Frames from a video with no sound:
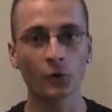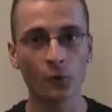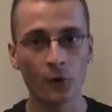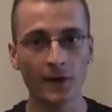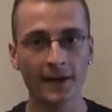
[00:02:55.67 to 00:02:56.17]

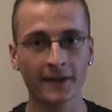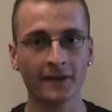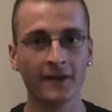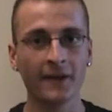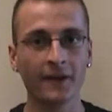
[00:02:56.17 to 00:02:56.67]

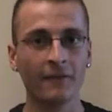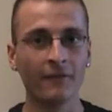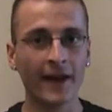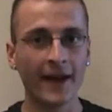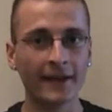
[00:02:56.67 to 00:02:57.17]
occurring,
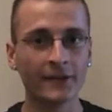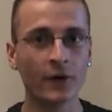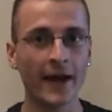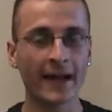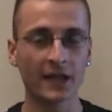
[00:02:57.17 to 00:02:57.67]
when
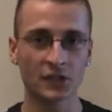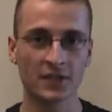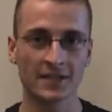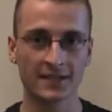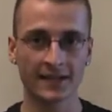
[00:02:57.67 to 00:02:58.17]
your
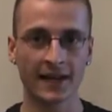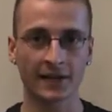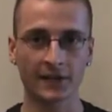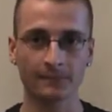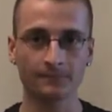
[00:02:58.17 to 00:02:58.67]
energy is stuck.